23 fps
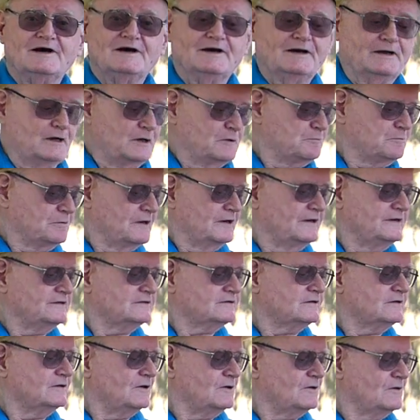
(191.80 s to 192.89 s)
And a police
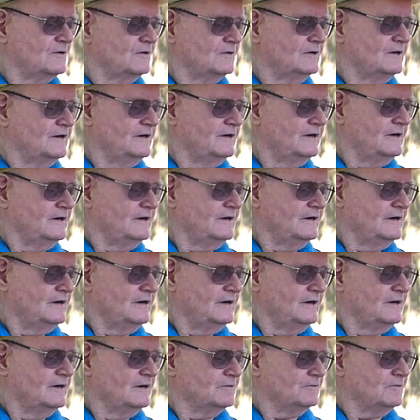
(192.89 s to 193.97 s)
dog,
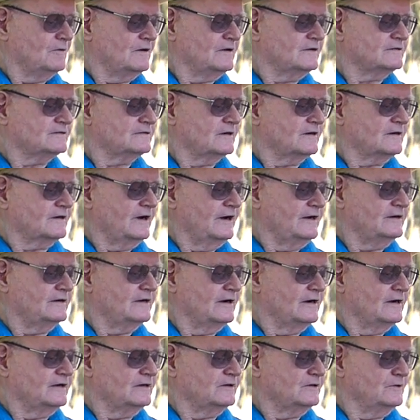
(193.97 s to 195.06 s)
what does a
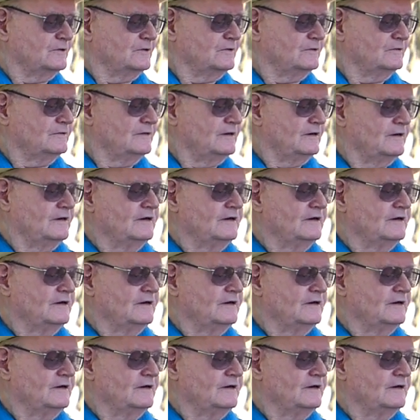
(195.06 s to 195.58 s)
canine do?